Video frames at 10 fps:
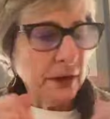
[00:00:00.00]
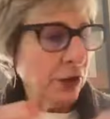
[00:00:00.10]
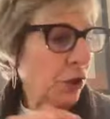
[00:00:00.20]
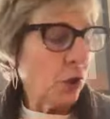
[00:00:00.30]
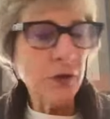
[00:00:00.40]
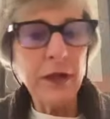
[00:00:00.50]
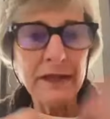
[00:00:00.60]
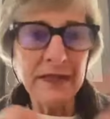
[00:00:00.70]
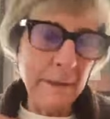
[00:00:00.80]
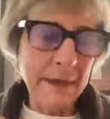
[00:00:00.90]

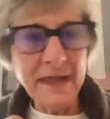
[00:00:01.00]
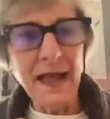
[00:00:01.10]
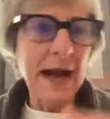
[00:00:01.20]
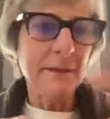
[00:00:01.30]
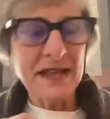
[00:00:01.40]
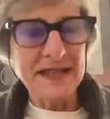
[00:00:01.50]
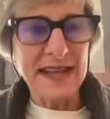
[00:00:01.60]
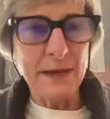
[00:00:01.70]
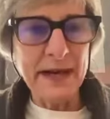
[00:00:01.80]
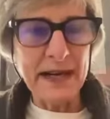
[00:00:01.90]
lemon lime, the
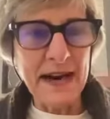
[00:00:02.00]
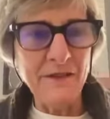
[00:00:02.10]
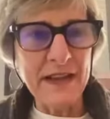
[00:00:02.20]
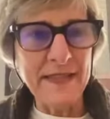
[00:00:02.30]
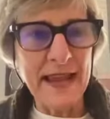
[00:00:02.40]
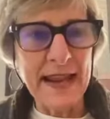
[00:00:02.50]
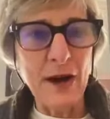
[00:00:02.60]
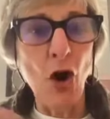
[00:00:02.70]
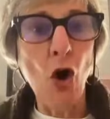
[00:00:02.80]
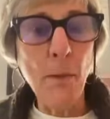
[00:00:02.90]
cinnamon and everything,
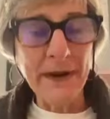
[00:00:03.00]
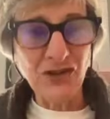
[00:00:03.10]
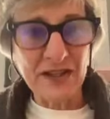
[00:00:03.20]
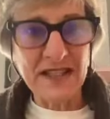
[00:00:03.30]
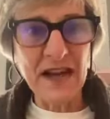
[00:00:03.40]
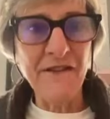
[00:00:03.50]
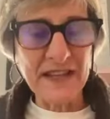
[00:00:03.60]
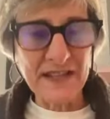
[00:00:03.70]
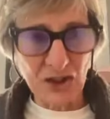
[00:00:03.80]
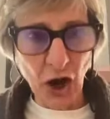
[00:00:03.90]
and a whole bunch of stuff
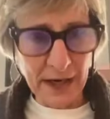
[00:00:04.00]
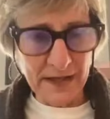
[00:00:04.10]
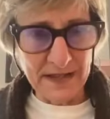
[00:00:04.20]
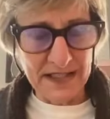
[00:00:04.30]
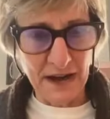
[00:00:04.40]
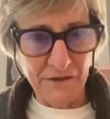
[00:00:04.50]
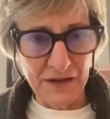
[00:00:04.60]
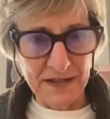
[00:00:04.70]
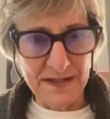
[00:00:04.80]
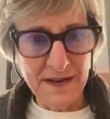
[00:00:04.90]
as stocking
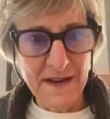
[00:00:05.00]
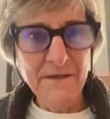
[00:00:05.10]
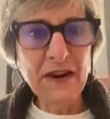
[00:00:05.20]
stuffers.